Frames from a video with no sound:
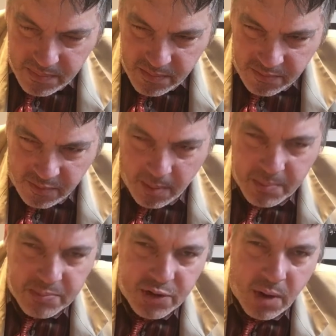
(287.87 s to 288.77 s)
from
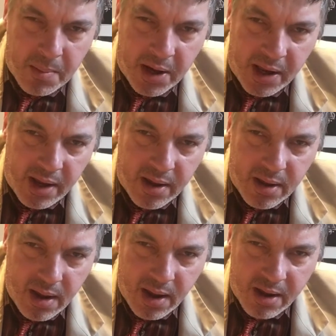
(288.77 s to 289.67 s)
Germany,
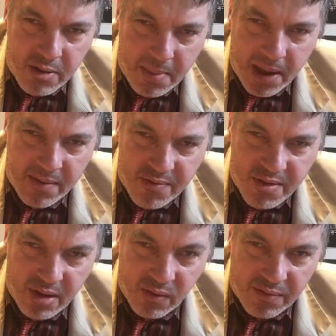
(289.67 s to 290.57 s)
and it's made of
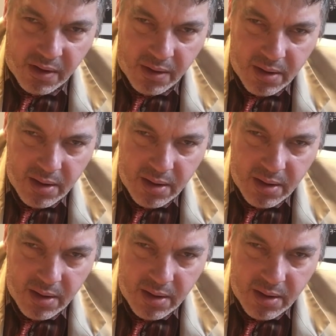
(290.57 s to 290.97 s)
silver,